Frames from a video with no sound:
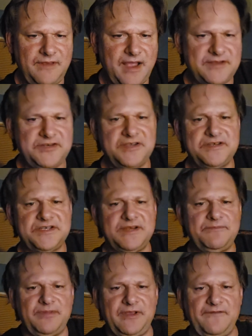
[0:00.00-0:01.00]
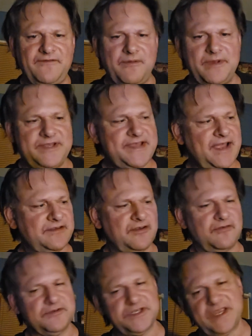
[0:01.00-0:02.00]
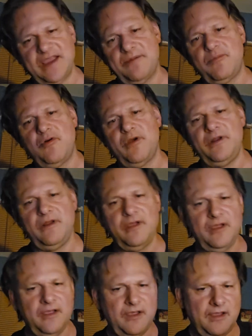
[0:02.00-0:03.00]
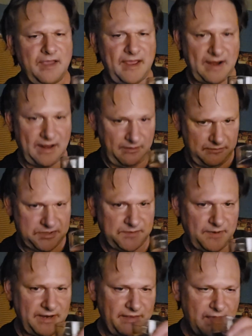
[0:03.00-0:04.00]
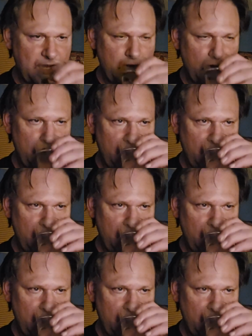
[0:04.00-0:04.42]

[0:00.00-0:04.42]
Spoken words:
not just simply from a technical standpoint, and I'll explain that.